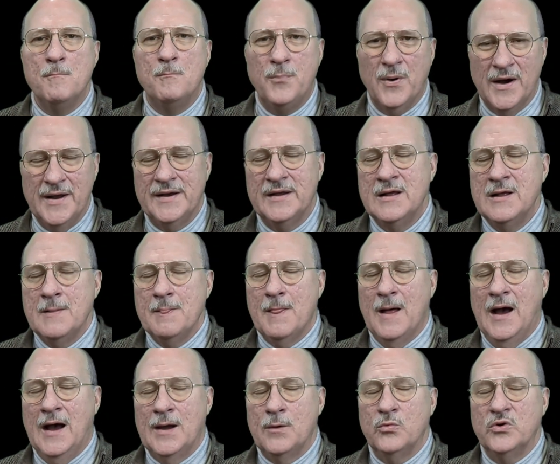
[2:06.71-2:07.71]
But
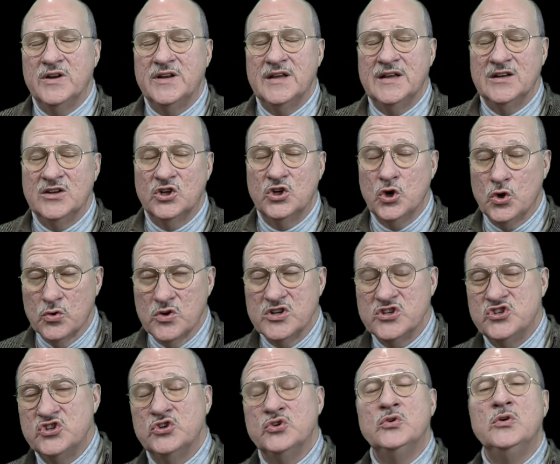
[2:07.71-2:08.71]
I would
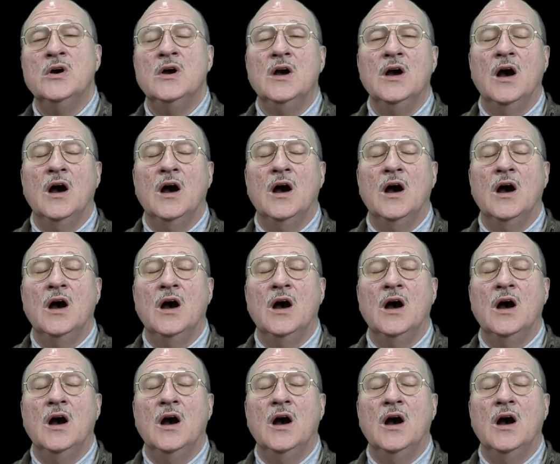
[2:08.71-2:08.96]
encourage you